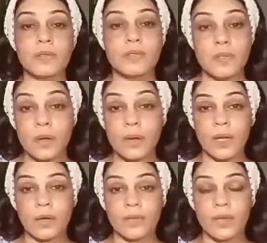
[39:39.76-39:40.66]

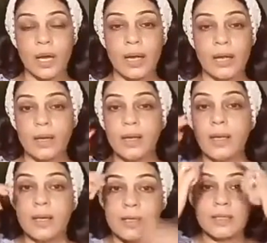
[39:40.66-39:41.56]
circling of the eye,
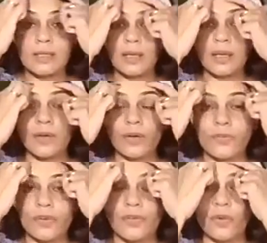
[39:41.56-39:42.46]
circling of your